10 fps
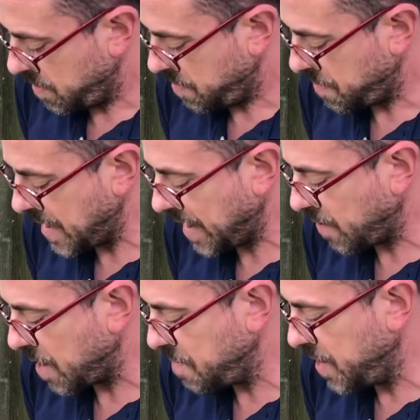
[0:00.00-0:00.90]

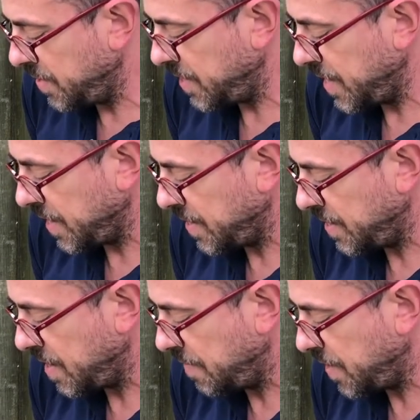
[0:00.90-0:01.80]
Background music
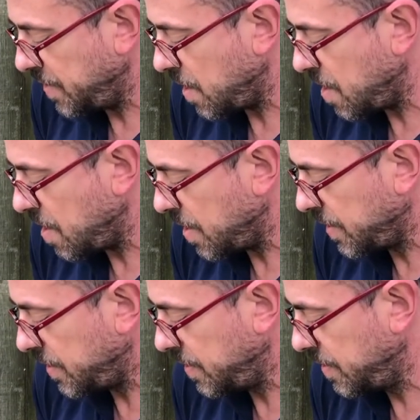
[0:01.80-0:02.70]
of the
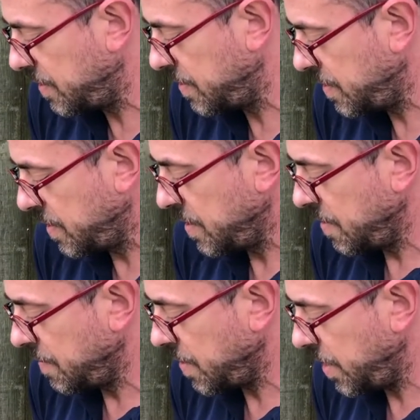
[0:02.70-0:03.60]
dogs
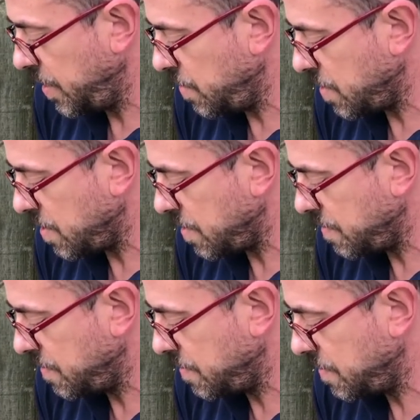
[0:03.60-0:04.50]
for you all.
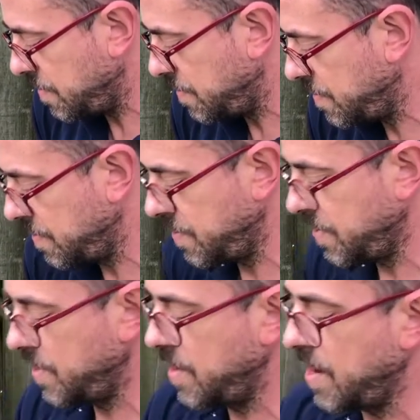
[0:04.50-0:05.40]

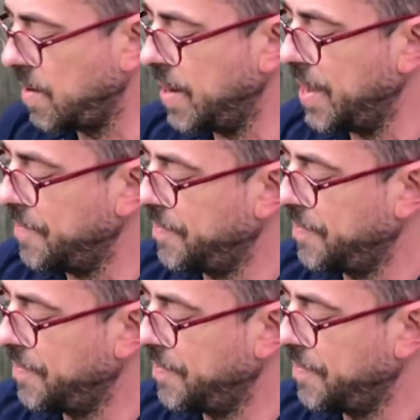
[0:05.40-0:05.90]
All right.